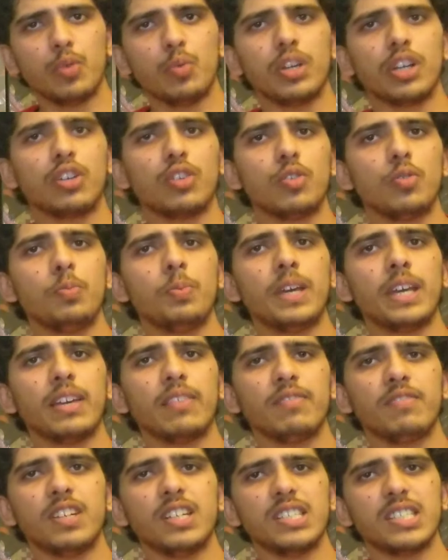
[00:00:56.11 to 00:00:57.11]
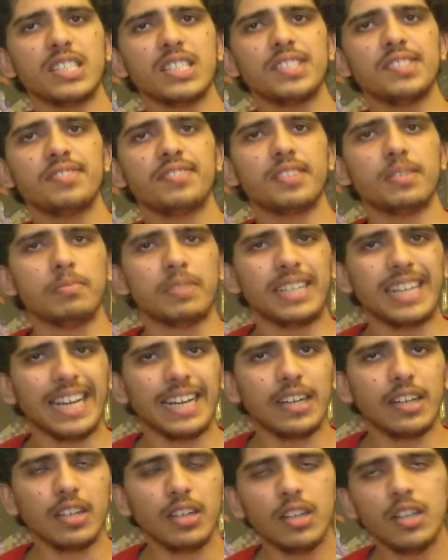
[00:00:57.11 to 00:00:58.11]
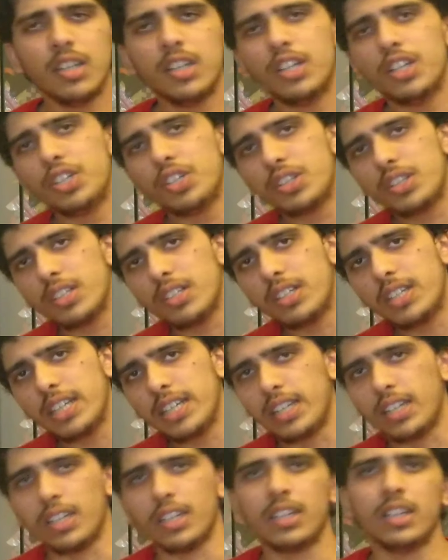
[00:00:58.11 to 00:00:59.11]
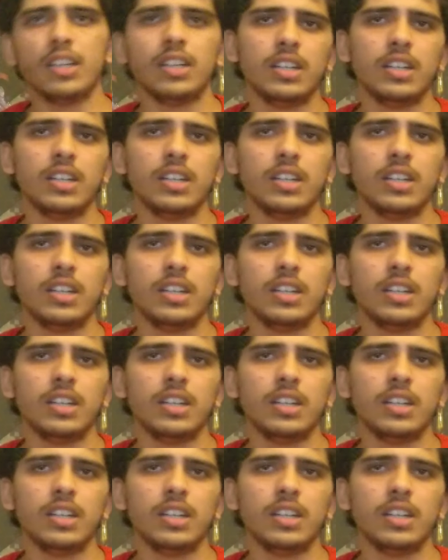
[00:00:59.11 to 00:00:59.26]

we are grouping verses from 10 to 13.